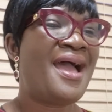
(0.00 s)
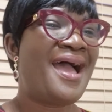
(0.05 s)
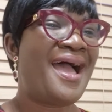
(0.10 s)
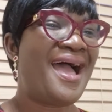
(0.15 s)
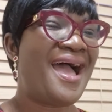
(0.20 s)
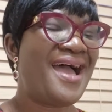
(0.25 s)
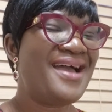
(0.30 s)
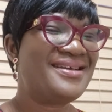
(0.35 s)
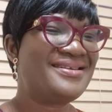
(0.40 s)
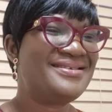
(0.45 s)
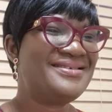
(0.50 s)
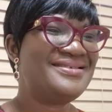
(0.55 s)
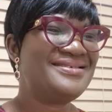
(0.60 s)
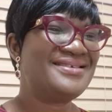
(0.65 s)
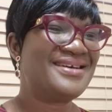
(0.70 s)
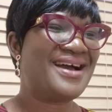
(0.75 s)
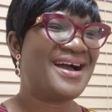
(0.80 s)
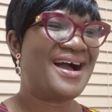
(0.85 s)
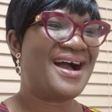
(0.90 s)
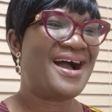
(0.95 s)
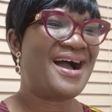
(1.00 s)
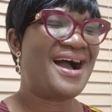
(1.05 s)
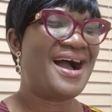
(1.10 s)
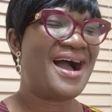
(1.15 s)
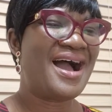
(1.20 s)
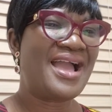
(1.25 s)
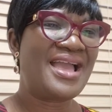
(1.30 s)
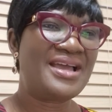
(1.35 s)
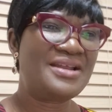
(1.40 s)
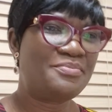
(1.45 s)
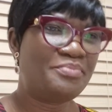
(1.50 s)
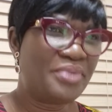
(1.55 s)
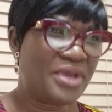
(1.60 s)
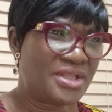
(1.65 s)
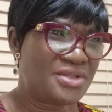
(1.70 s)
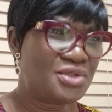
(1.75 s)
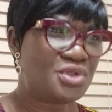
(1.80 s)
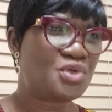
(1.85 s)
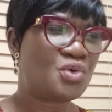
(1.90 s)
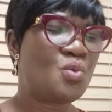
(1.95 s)
And I had
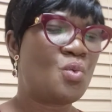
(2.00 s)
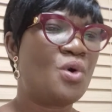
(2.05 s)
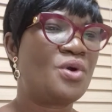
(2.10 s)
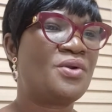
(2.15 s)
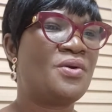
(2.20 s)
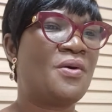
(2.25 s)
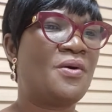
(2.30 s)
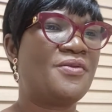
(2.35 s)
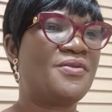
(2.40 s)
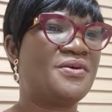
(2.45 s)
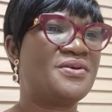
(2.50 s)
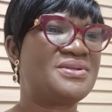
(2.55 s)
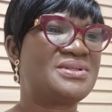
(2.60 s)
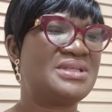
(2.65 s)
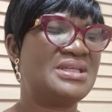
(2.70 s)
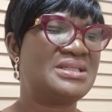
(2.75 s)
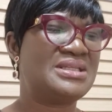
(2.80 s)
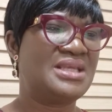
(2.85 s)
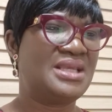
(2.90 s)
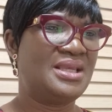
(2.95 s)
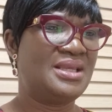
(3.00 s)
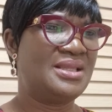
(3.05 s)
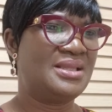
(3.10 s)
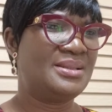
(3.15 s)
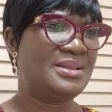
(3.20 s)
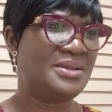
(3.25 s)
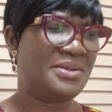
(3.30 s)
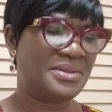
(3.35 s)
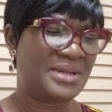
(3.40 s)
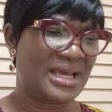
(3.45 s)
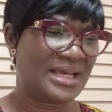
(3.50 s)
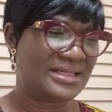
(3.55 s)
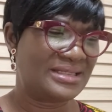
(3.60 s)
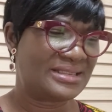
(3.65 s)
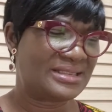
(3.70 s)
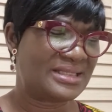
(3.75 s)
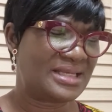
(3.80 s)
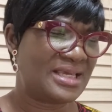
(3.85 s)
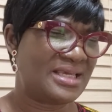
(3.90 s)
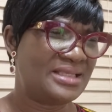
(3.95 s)
been to one other city in the United
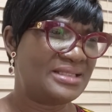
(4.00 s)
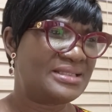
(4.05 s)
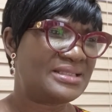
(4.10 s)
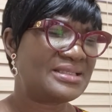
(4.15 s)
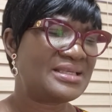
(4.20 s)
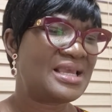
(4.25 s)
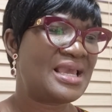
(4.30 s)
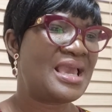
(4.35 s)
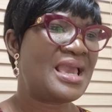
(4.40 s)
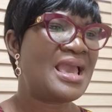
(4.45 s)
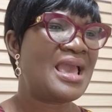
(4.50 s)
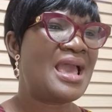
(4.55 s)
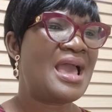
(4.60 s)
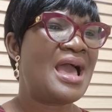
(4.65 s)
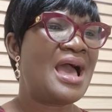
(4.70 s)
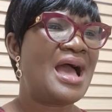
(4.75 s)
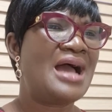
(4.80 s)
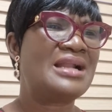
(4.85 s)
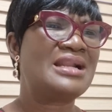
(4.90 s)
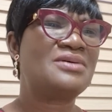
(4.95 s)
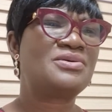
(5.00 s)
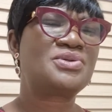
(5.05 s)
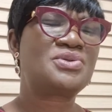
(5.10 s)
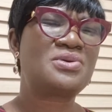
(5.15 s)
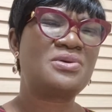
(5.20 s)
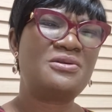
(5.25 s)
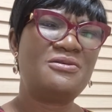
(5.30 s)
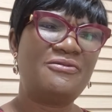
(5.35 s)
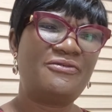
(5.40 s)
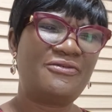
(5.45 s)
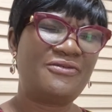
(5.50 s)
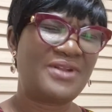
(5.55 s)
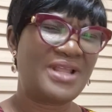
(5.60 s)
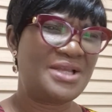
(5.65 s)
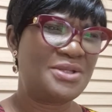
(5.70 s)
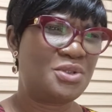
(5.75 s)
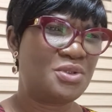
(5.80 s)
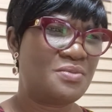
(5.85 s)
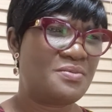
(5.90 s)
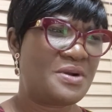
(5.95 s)
States, and I was going to
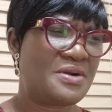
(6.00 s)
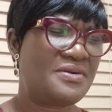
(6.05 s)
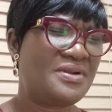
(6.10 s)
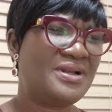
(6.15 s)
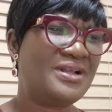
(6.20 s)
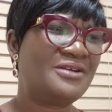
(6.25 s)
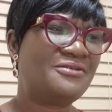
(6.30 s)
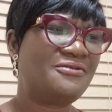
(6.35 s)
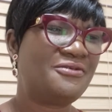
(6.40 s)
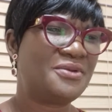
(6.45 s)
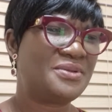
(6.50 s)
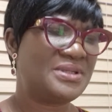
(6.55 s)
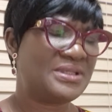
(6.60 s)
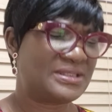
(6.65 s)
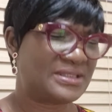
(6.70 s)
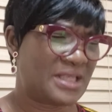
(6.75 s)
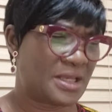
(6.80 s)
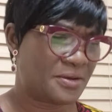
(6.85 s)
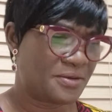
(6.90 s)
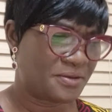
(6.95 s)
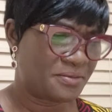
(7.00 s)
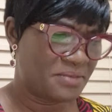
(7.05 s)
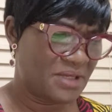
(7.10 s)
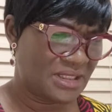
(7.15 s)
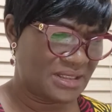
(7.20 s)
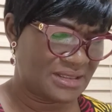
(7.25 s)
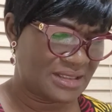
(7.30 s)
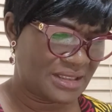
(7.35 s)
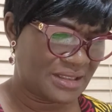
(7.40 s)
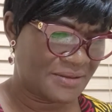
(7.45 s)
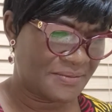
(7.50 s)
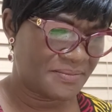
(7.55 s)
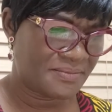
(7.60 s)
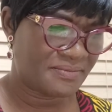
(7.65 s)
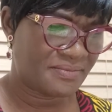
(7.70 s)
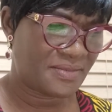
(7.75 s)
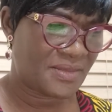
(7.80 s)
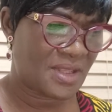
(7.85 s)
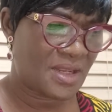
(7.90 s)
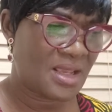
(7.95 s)
fly to Maryland for the second meeting.
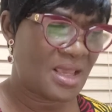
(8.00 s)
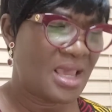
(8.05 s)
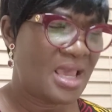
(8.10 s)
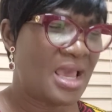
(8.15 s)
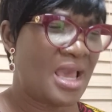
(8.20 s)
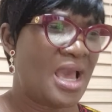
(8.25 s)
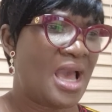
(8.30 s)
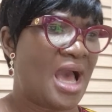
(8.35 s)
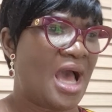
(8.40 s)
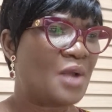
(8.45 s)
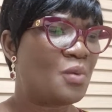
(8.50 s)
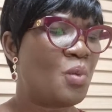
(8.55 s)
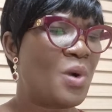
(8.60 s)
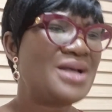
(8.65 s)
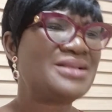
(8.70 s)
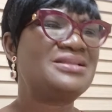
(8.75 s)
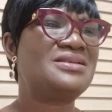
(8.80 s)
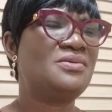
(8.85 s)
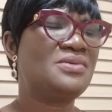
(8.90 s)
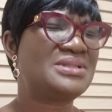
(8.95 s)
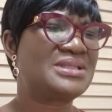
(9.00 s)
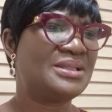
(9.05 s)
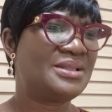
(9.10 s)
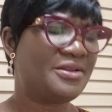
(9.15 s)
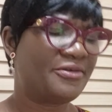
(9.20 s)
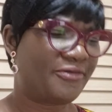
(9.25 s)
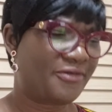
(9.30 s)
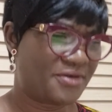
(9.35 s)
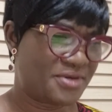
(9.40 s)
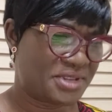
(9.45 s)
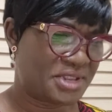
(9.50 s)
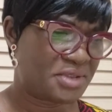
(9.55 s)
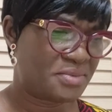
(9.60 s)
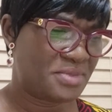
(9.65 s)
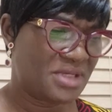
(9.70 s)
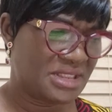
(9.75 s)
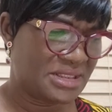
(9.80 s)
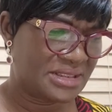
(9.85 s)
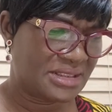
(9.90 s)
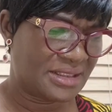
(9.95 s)
And whilst I was in the first
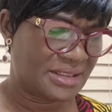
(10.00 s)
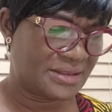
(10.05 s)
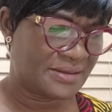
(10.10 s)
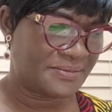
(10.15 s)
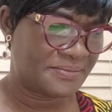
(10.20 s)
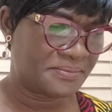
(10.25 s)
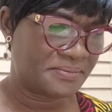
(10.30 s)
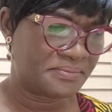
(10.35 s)
meeting,